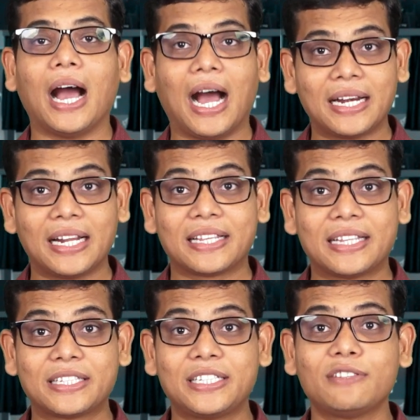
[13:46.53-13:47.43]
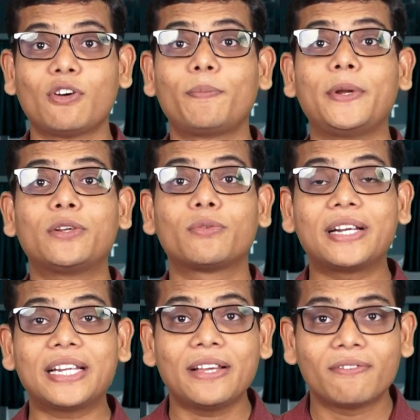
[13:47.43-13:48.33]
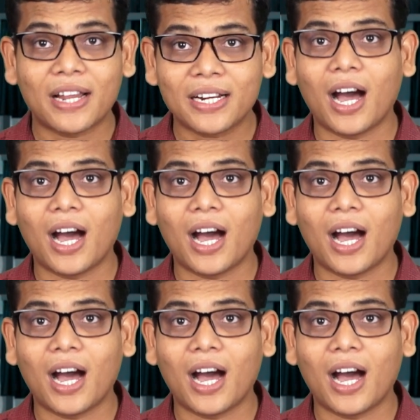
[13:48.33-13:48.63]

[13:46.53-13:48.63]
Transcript: and the COP21